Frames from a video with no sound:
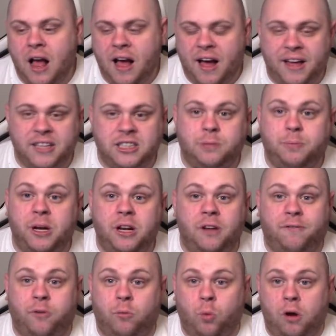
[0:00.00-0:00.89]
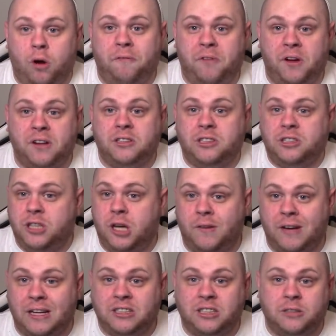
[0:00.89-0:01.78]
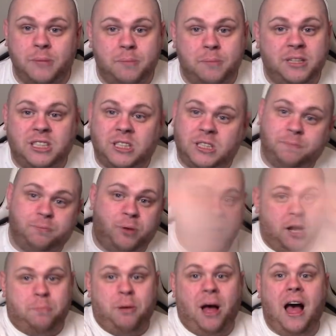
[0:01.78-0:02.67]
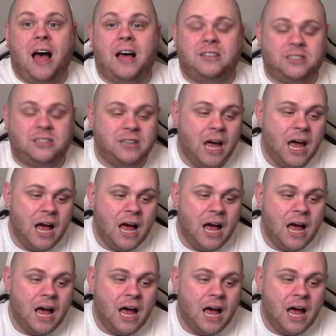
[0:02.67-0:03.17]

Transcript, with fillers: and spreading it from one foot to the other to maybe spring a pass